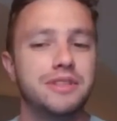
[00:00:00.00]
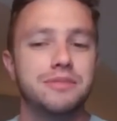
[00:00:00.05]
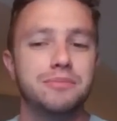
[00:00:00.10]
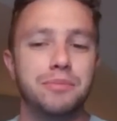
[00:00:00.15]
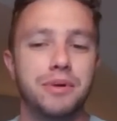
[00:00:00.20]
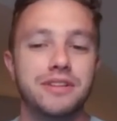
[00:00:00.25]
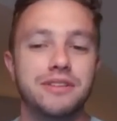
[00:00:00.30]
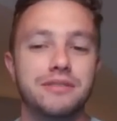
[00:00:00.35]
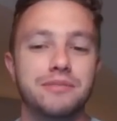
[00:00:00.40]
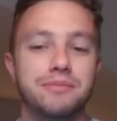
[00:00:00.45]

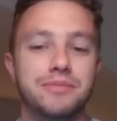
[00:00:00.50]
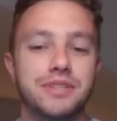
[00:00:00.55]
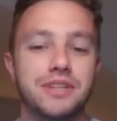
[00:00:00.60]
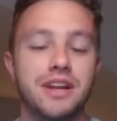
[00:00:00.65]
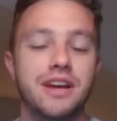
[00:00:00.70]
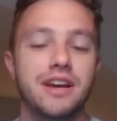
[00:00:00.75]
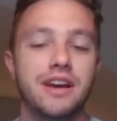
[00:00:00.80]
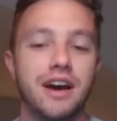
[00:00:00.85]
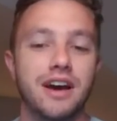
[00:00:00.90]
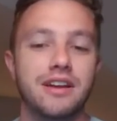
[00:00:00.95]
But
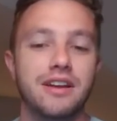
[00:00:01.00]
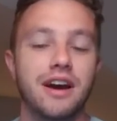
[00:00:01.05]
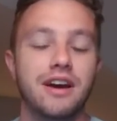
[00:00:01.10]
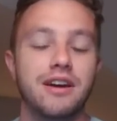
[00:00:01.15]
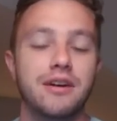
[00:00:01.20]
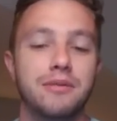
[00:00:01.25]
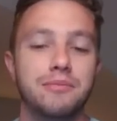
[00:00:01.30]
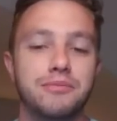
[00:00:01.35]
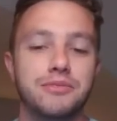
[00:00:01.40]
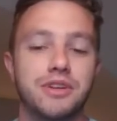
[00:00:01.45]
today I
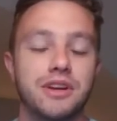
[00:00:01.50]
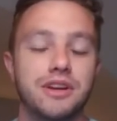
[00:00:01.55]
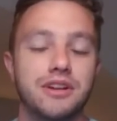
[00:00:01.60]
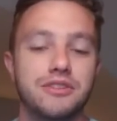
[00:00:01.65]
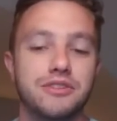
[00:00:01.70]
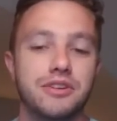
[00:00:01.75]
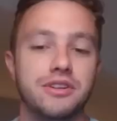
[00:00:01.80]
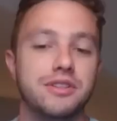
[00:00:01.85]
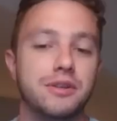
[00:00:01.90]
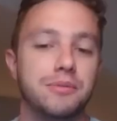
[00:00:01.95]
am going to
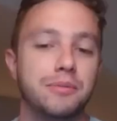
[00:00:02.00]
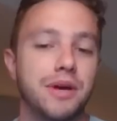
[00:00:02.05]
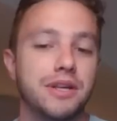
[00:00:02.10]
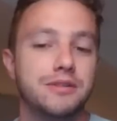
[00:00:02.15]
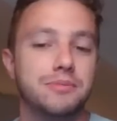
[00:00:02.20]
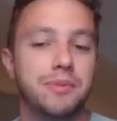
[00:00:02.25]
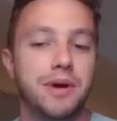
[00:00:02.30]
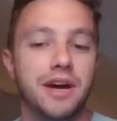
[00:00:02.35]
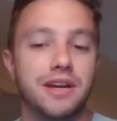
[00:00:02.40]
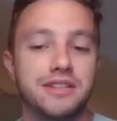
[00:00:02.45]
trust the Mets
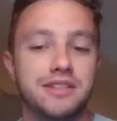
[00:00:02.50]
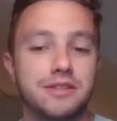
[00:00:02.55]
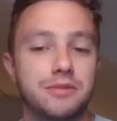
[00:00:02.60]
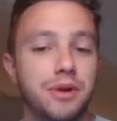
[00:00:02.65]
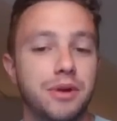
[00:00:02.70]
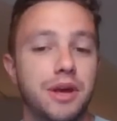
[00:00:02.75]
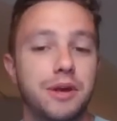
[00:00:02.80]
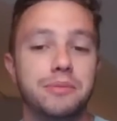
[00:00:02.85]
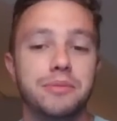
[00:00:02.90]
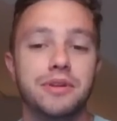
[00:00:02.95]
bats to
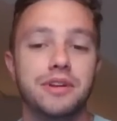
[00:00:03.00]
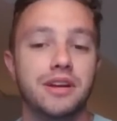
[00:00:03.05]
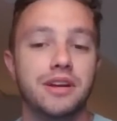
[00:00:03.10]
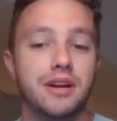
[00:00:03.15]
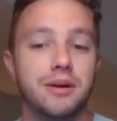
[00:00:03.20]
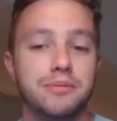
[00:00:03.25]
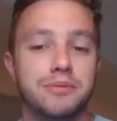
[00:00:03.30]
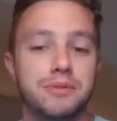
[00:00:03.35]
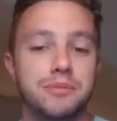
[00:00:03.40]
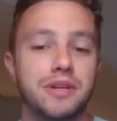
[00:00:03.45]
be able to get
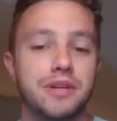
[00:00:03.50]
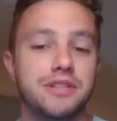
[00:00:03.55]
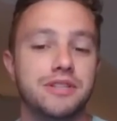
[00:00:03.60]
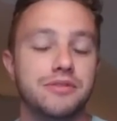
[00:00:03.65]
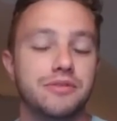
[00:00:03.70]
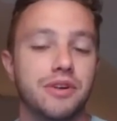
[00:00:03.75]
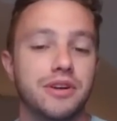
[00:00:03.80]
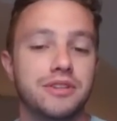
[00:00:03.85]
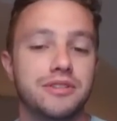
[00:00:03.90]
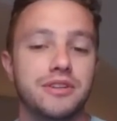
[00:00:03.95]
up some hits
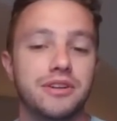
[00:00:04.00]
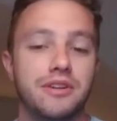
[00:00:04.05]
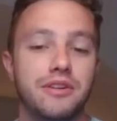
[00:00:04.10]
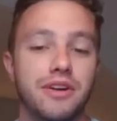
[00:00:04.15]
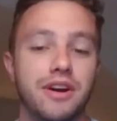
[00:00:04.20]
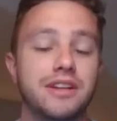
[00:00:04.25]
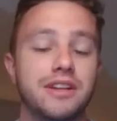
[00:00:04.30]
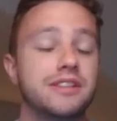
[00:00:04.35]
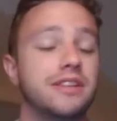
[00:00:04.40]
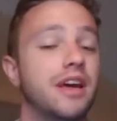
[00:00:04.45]
and runs on
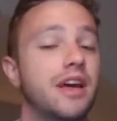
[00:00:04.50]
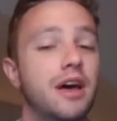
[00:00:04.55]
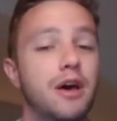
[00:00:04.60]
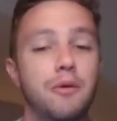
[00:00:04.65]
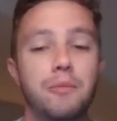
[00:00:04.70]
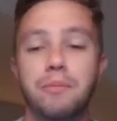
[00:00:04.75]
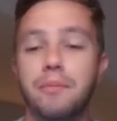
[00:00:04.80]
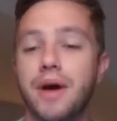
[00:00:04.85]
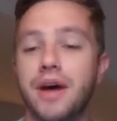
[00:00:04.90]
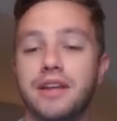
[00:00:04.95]
Gray.
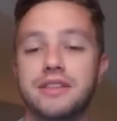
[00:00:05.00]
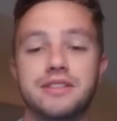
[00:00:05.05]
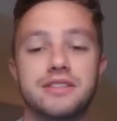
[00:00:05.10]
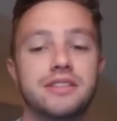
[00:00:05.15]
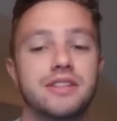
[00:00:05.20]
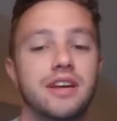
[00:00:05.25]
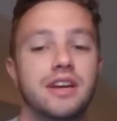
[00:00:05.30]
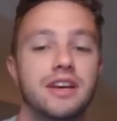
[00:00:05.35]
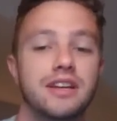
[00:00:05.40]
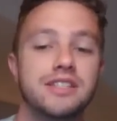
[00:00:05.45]

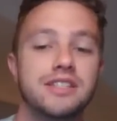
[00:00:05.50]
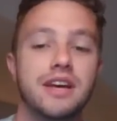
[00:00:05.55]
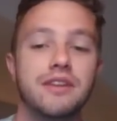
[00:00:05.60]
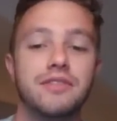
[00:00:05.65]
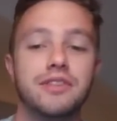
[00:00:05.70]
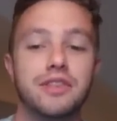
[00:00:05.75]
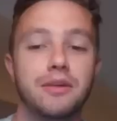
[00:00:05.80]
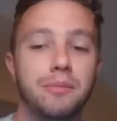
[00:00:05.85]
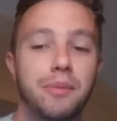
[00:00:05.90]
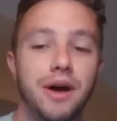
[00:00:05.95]
Mets,
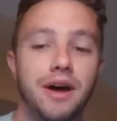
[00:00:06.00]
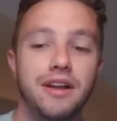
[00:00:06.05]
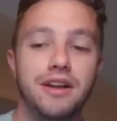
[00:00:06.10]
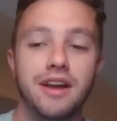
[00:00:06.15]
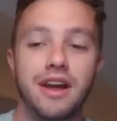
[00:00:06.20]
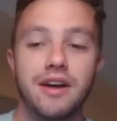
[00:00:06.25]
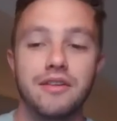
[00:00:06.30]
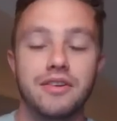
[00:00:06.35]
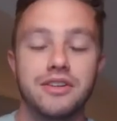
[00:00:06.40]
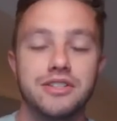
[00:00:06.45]
7th in
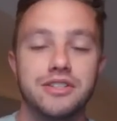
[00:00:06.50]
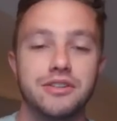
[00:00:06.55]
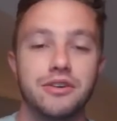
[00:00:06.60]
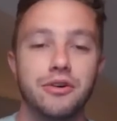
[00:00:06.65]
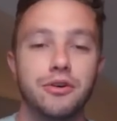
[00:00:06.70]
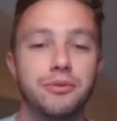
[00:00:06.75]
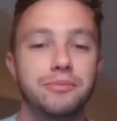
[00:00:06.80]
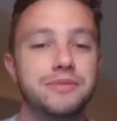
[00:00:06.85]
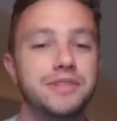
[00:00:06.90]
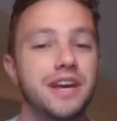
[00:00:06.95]
batting average at
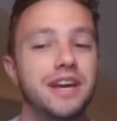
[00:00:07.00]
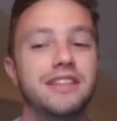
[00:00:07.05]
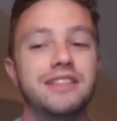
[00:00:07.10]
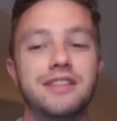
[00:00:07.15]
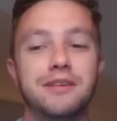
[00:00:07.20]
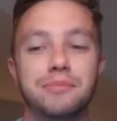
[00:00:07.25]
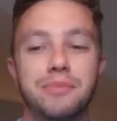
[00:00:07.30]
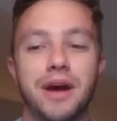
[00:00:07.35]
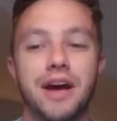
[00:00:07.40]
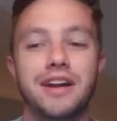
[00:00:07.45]
home, 10th
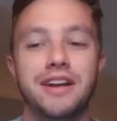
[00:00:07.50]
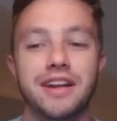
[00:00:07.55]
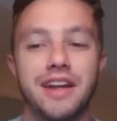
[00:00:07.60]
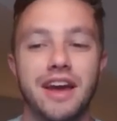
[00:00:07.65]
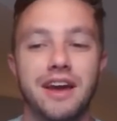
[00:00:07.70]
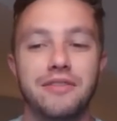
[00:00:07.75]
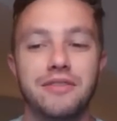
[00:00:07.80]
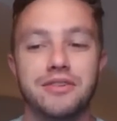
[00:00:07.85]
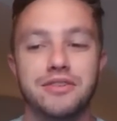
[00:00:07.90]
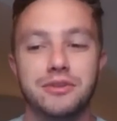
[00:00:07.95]
in batting
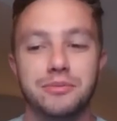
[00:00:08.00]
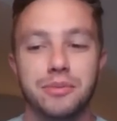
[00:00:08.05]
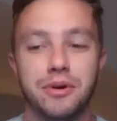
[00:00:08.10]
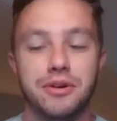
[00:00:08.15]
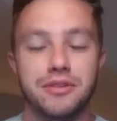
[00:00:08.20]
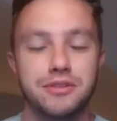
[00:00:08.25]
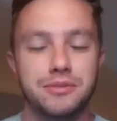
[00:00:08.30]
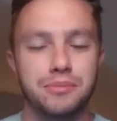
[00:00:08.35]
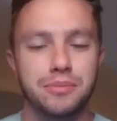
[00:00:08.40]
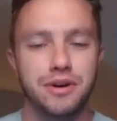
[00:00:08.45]
average in
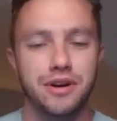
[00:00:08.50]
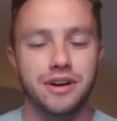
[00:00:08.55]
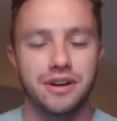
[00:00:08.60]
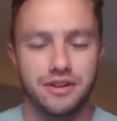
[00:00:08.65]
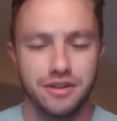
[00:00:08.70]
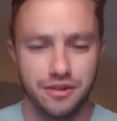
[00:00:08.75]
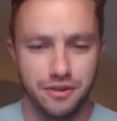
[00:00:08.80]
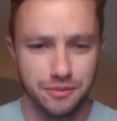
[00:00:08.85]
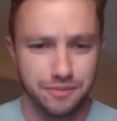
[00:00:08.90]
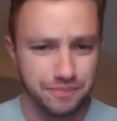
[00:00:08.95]
balls in play on
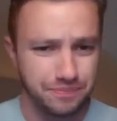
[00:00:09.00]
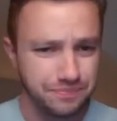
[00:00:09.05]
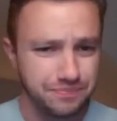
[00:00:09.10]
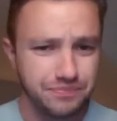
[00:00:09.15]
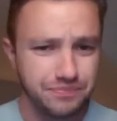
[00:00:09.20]
home.